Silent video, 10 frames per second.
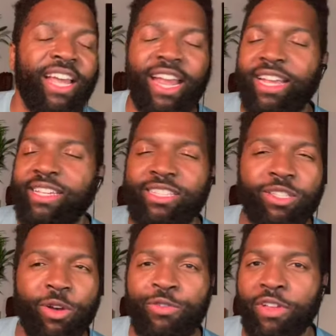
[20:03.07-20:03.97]
And the, oh,
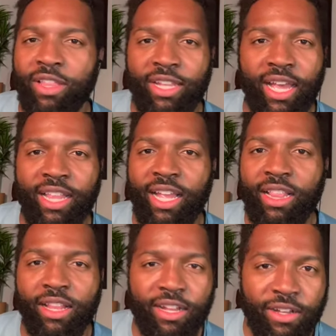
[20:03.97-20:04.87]
it's just like, it's very,
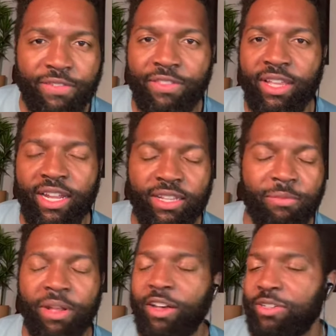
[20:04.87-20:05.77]
sometimes it makes
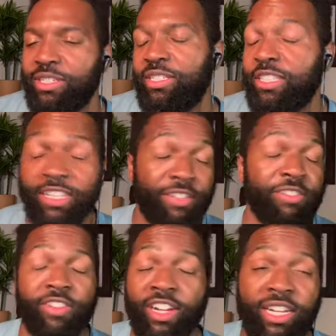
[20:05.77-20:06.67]
me feel good. Sometimes it's very
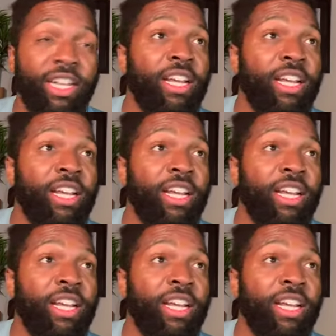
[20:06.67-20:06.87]
annoying.